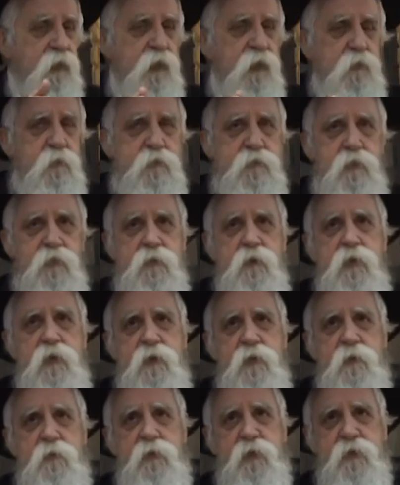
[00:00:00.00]
He was only
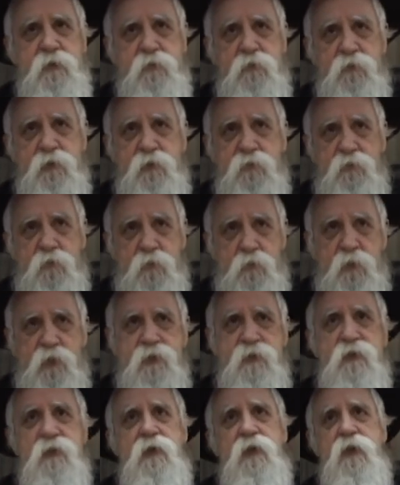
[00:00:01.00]
here about 3-4
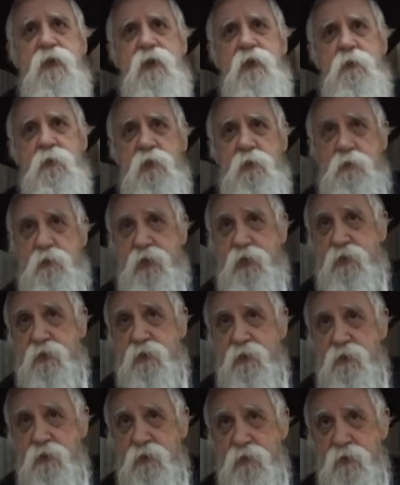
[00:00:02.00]
months, and then he went back
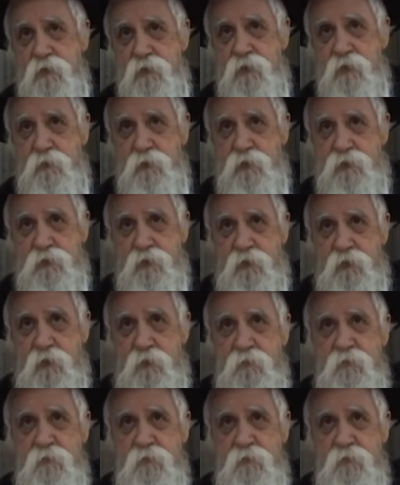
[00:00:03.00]
to Mitzrayim.